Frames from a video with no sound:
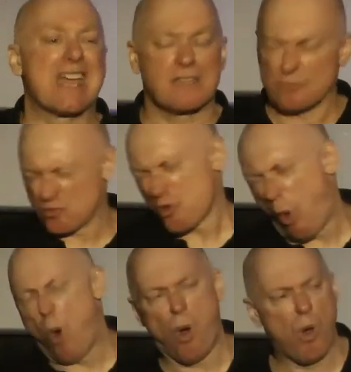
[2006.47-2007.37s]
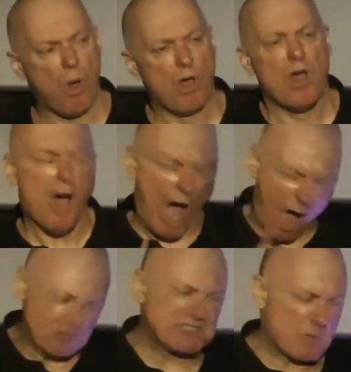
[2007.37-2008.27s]
I'll stay in prison, you
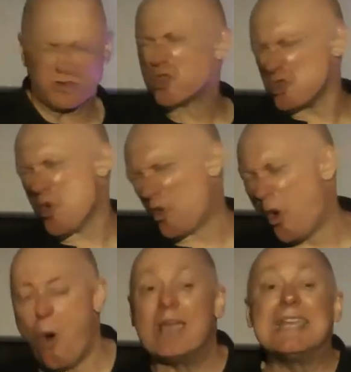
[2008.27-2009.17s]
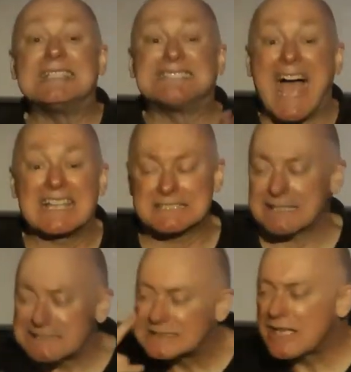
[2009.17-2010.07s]
go. He's testing their loyalty
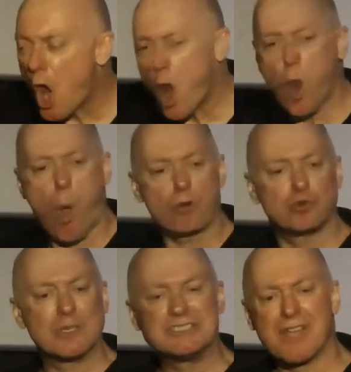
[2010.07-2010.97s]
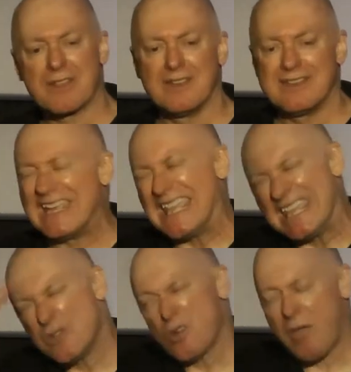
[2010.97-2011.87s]
to each other. He knows these guys.